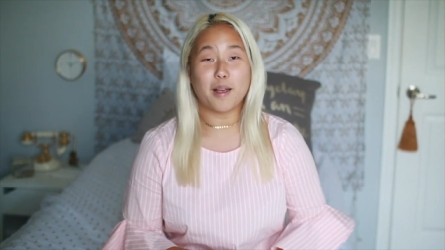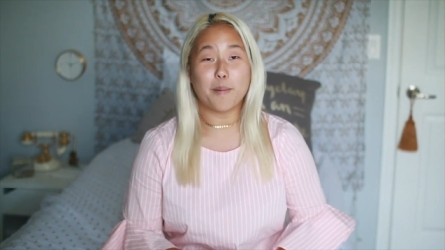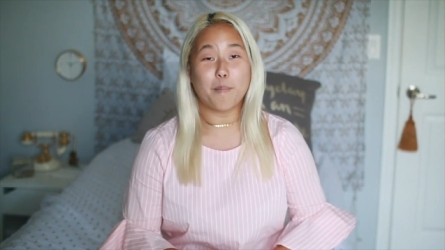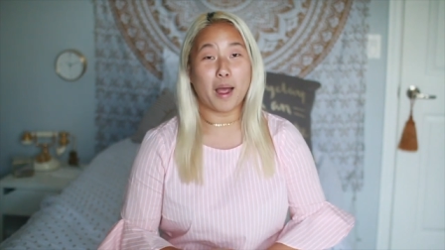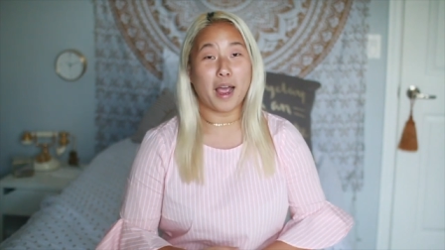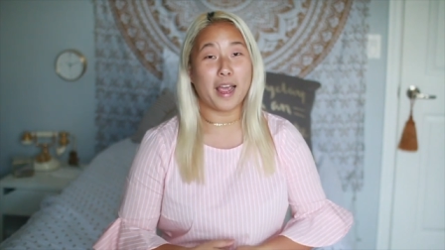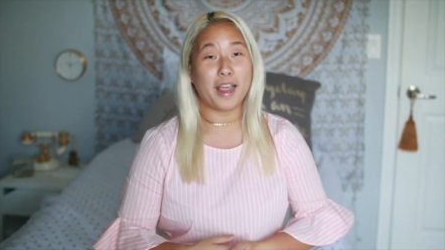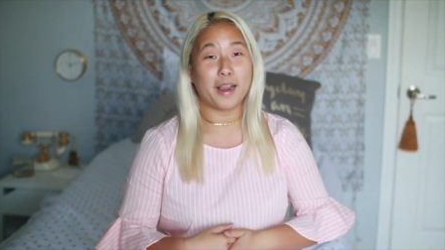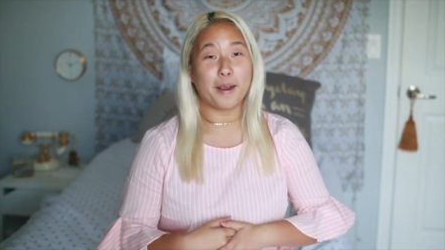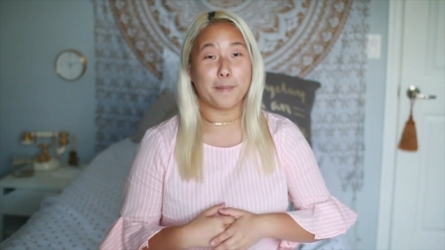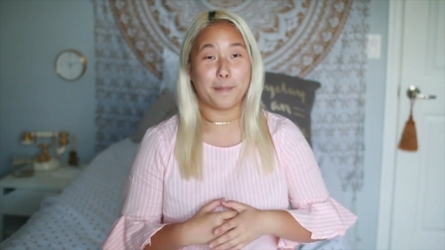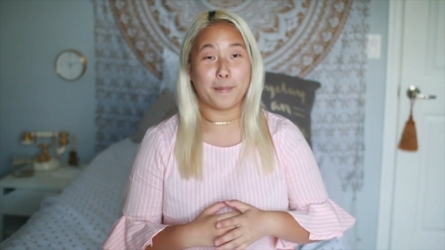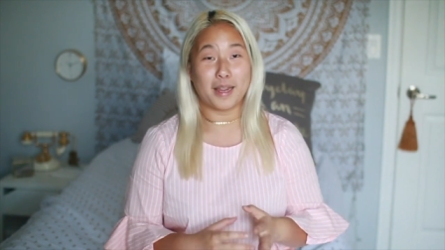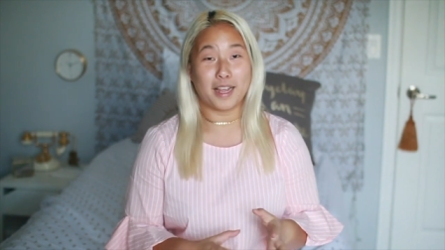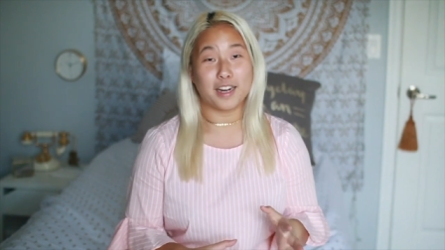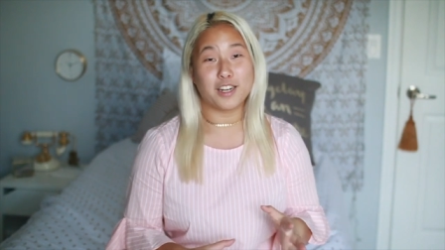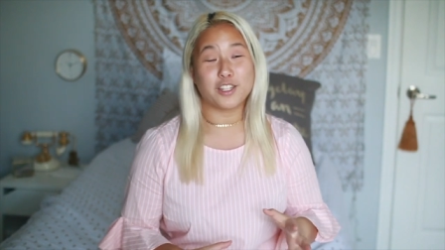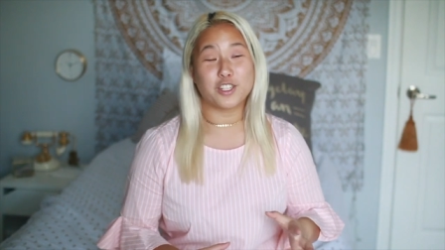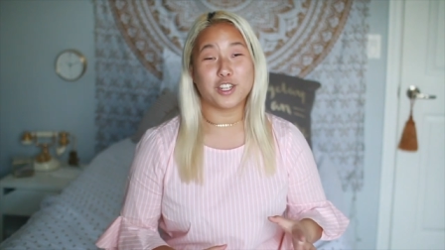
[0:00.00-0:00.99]
My
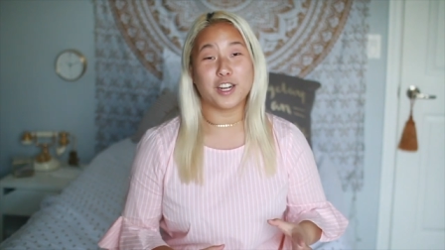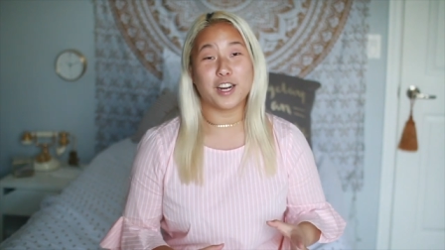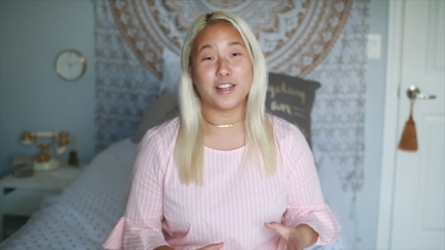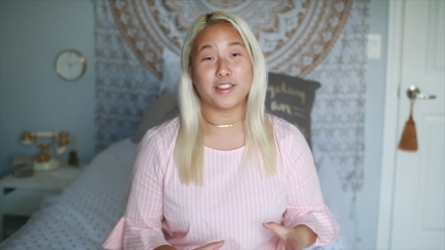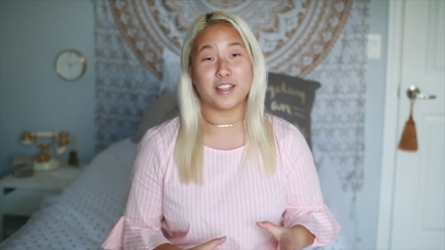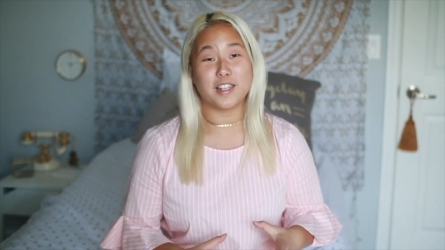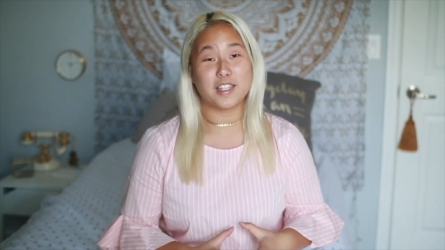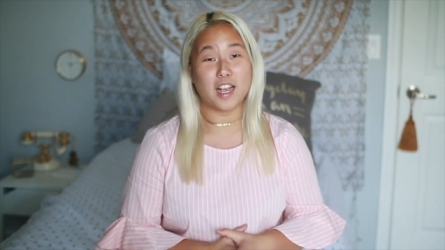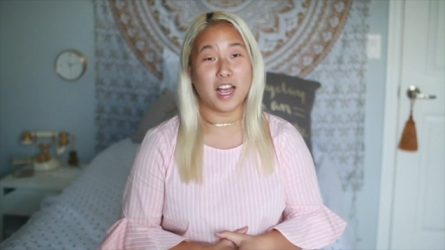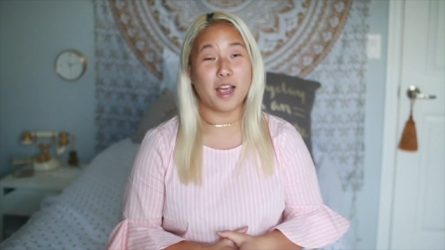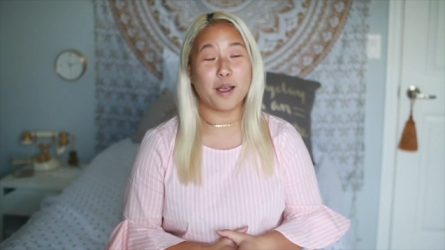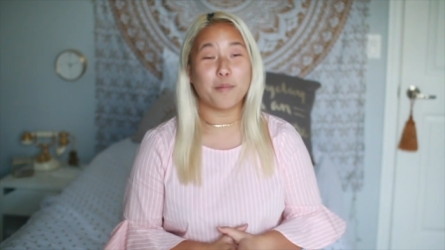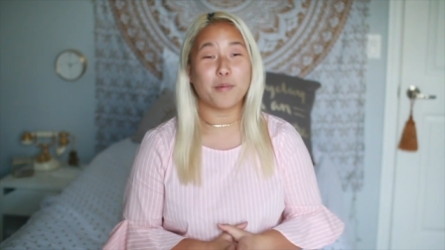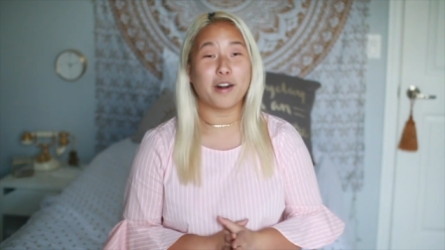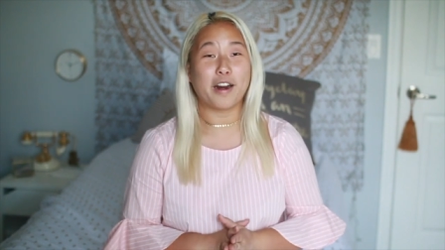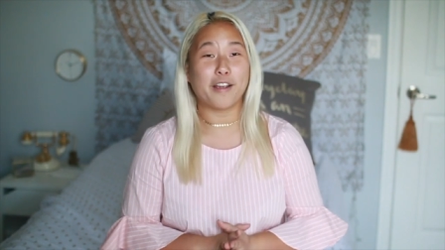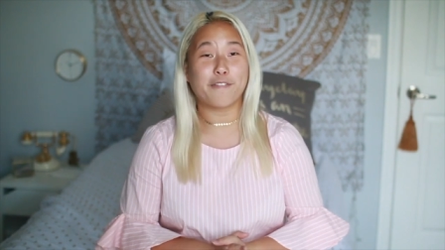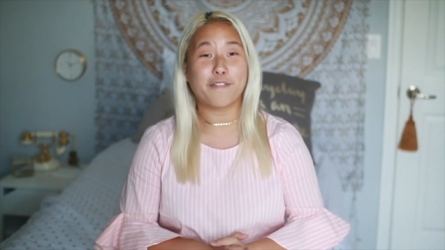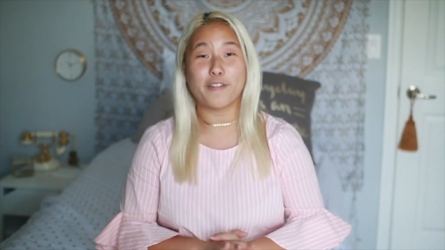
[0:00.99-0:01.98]
manager at the time
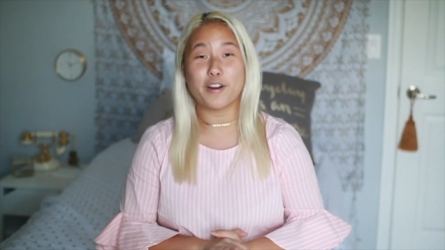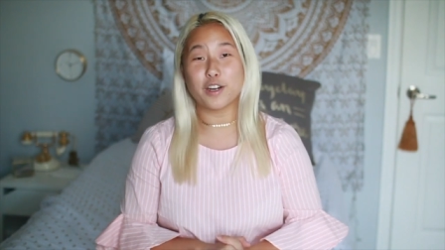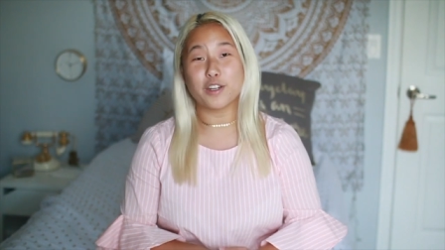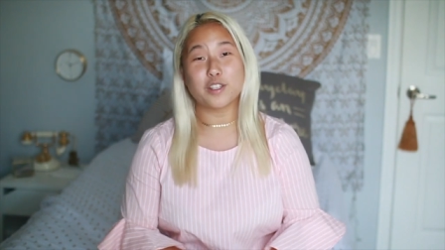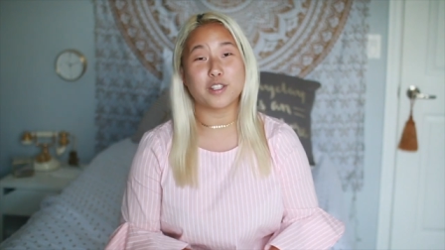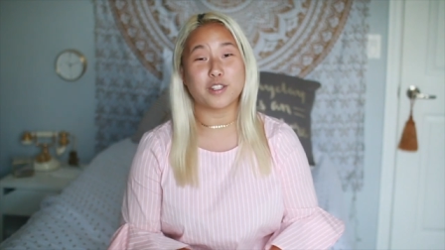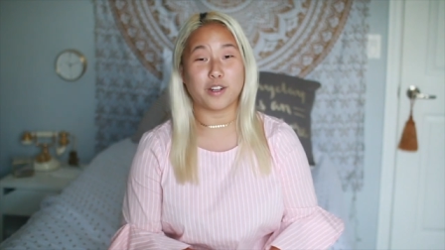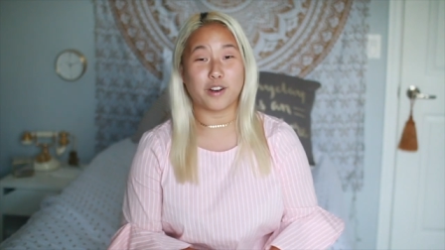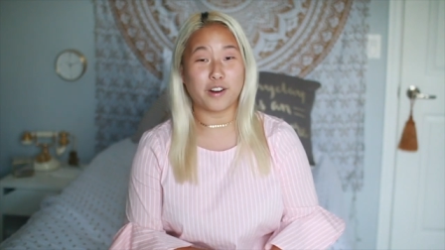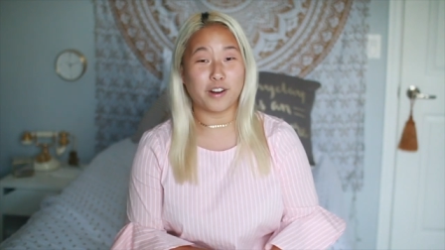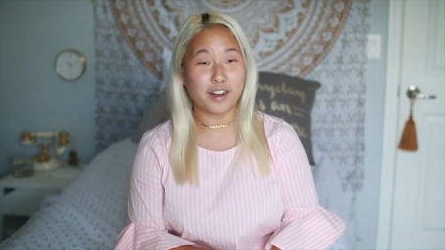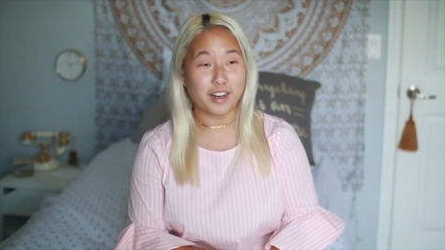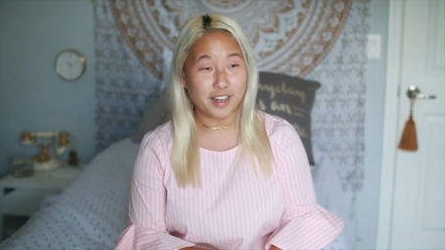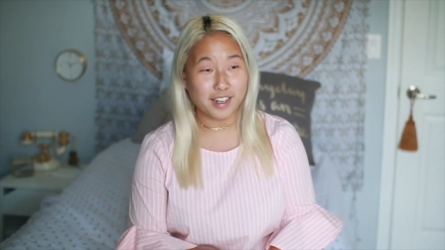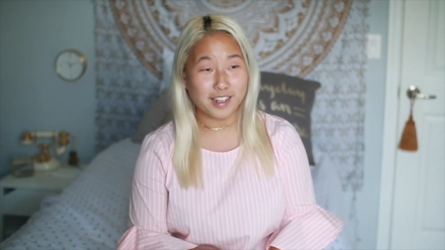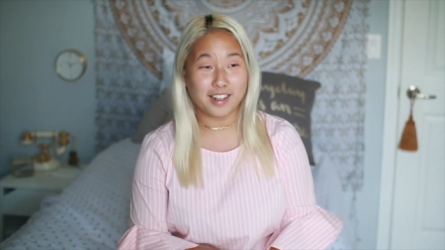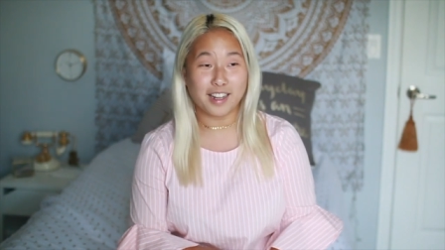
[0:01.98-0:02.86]
when I first started,